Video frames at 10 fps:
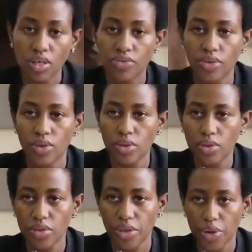
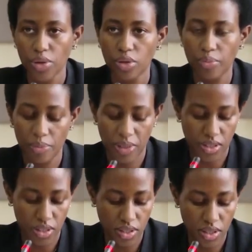For the record
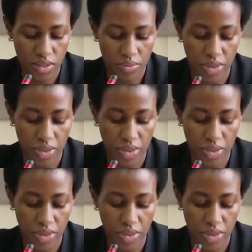purposes,